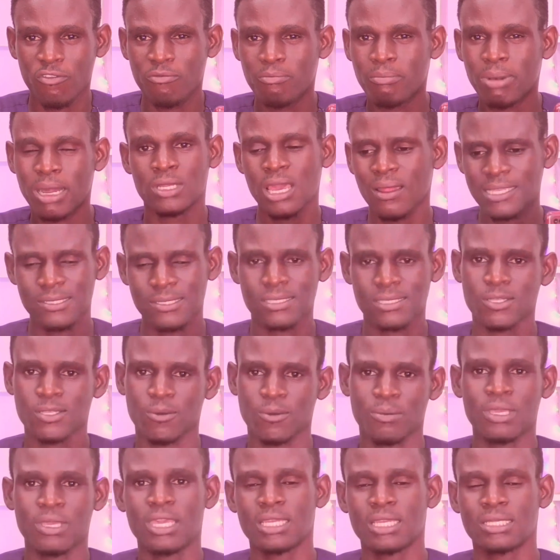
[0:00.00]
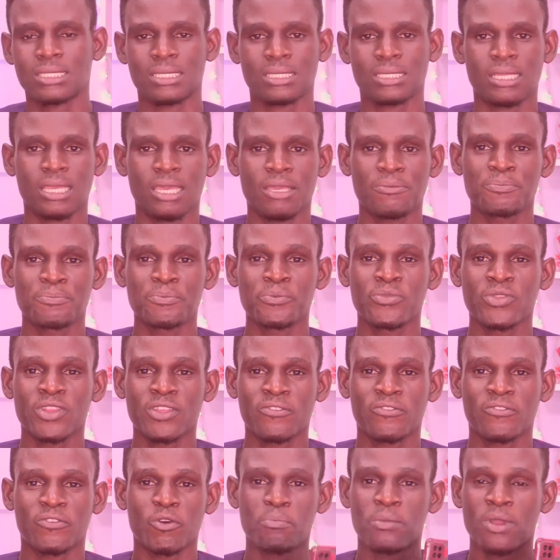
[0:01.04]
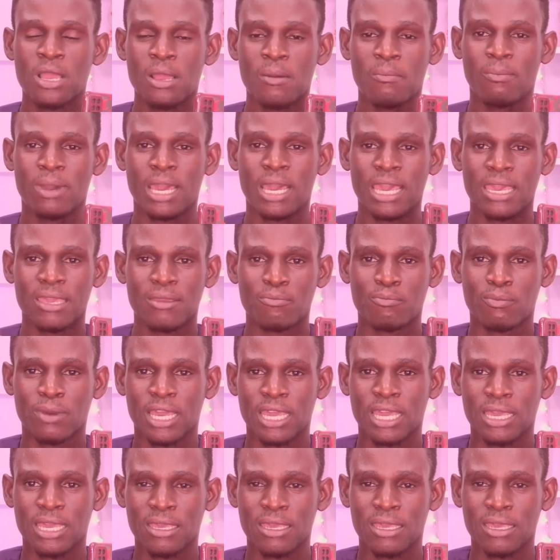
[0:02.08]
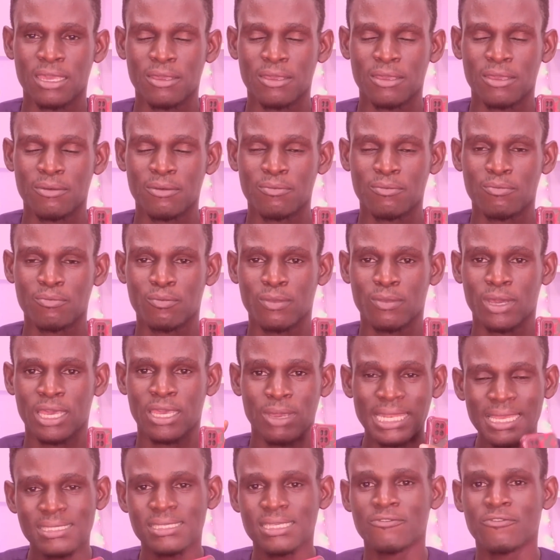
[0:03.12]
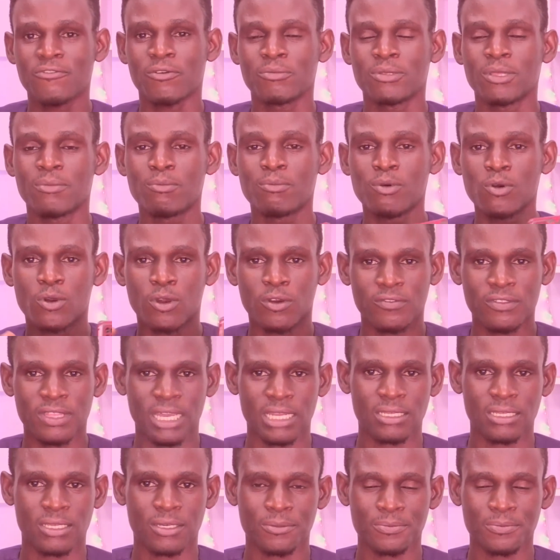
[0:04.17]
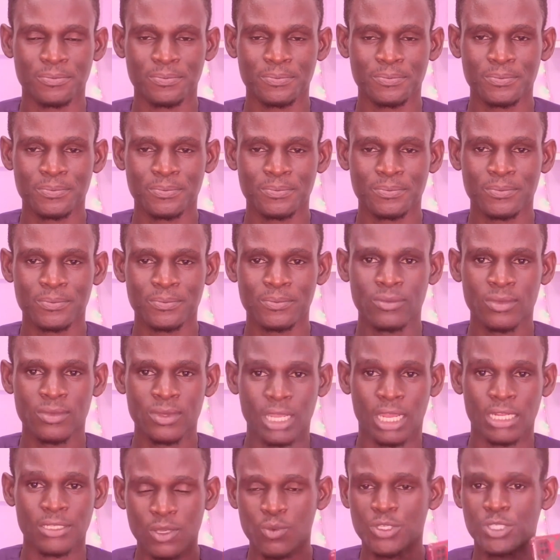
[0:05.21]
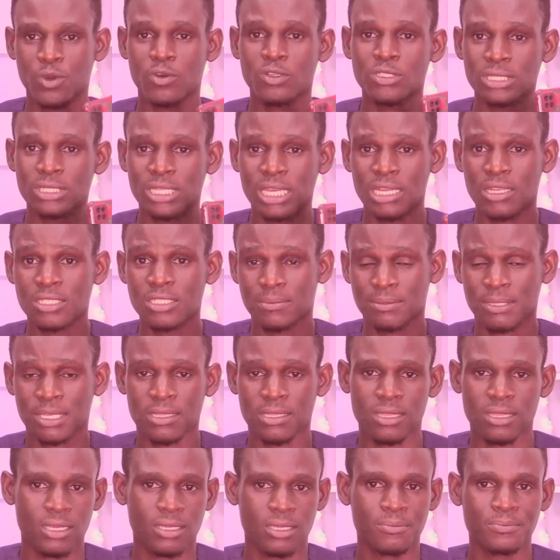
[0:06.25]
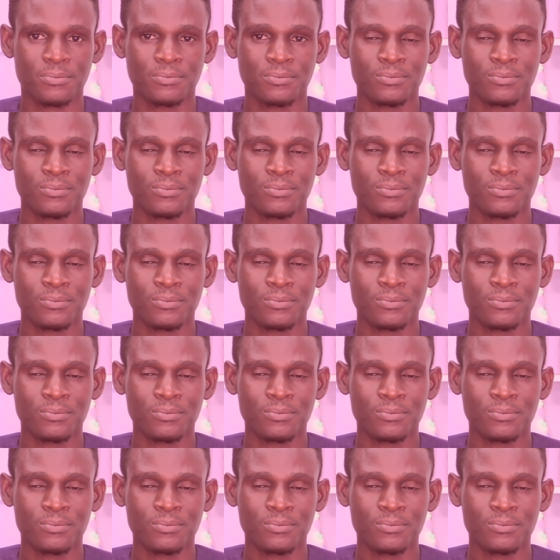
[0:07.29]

I'd like to stop here today from my, my, my, my lesson from the book of Daniel. And today we saw Daniel chapter 3.